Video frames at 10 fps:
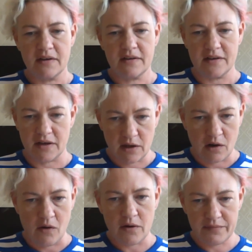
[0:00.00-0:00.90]
You know, a
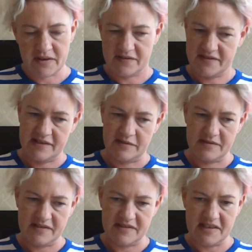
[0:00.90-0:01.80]
lot of
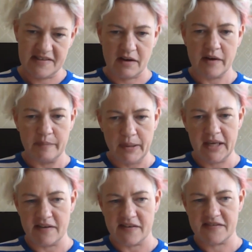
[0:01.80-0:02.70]
consultancies'
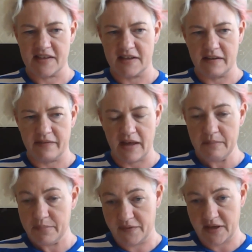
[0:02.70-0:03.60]
IP is sitting in that,
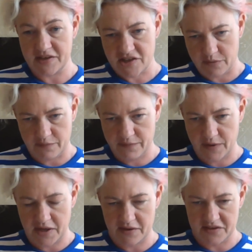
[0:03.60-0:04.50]
but they don't
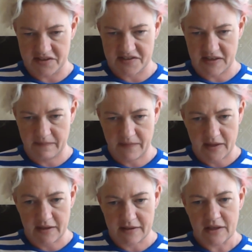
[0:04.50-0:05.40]
fully understand
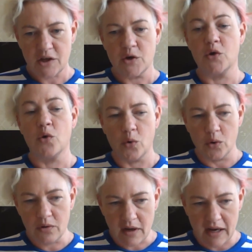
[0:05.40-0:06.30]
that,
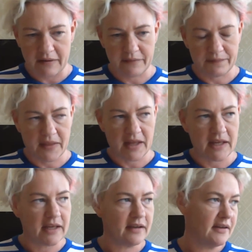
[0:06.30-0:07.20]
nor have
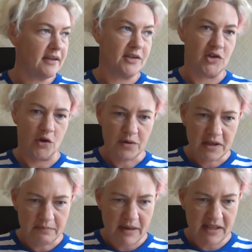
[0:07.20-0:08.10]
they
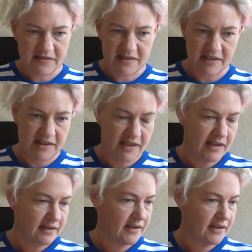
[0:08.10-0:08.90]
documented it.